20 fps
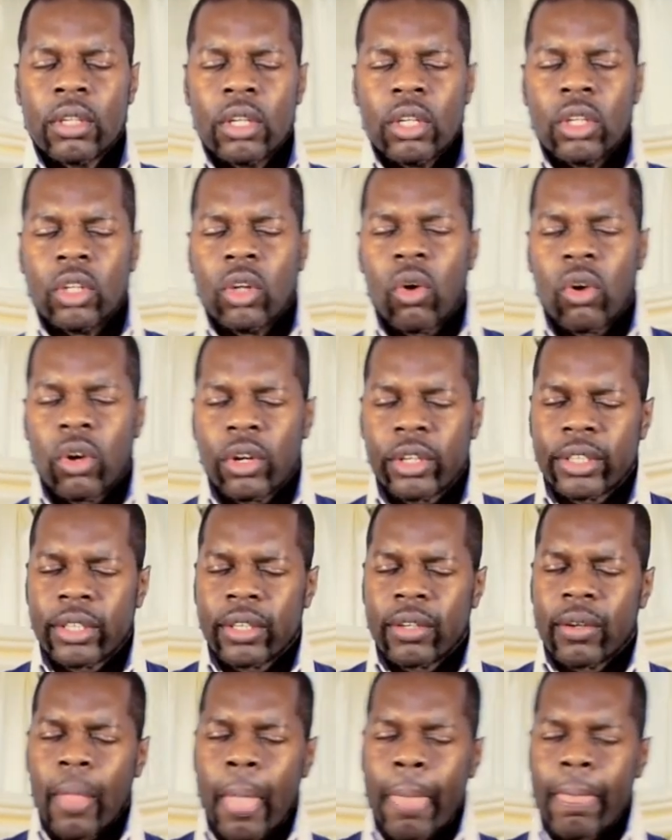Lord,
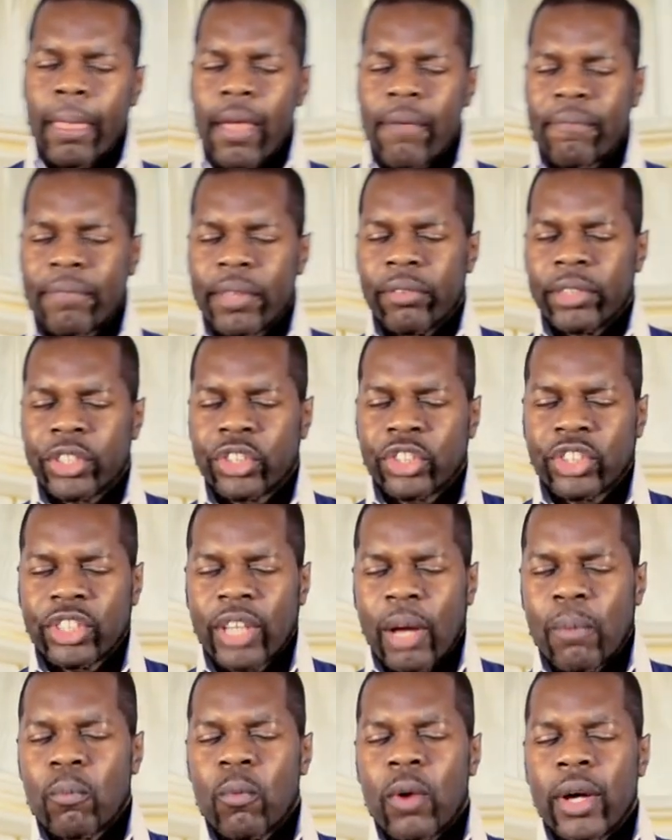if there is
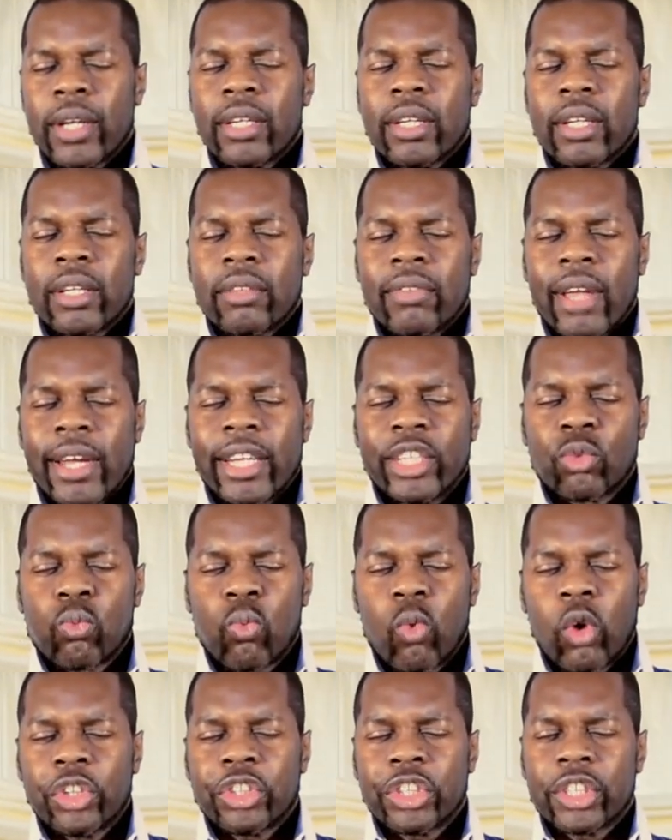someone that is
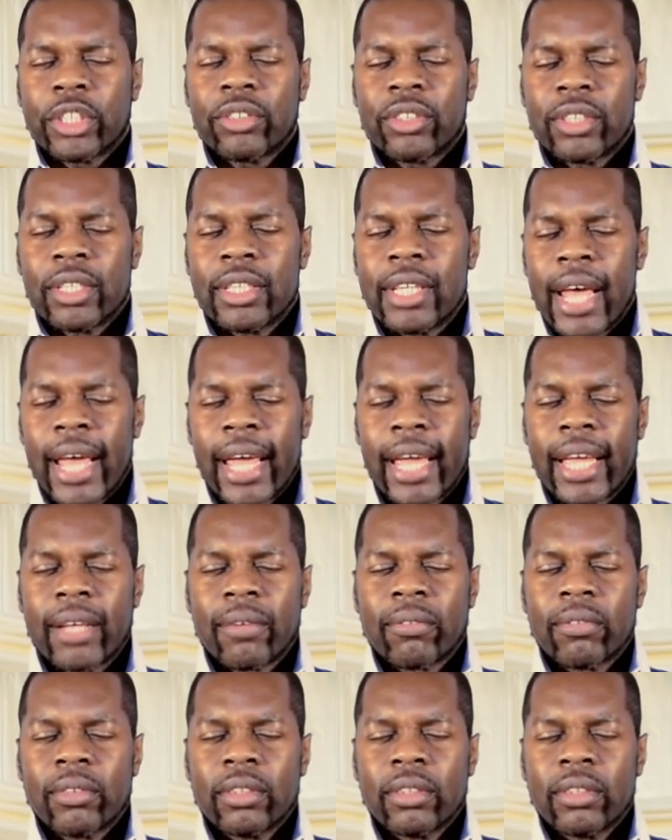watching today